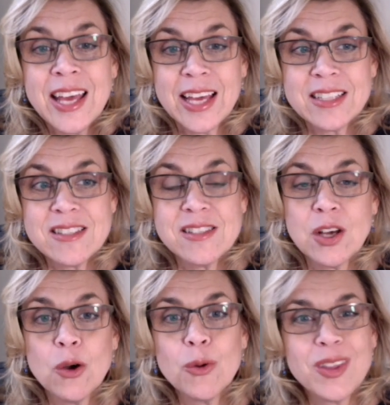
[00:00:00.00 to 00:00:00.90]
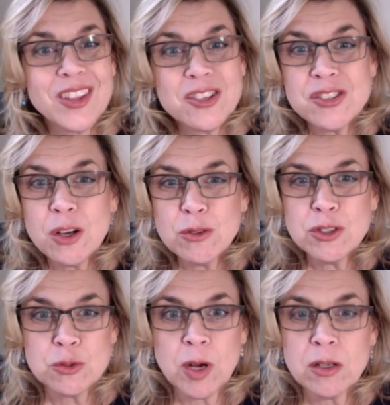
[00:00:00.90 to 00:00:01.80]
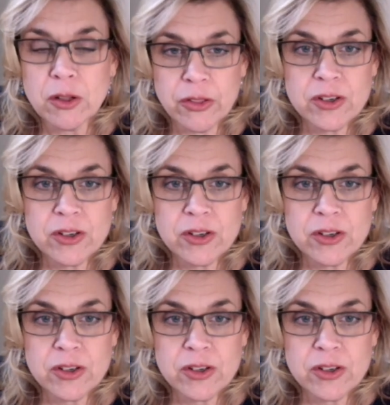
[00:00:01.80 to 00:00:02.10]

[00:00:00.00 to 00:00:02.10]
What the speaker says: And so there's no struggle.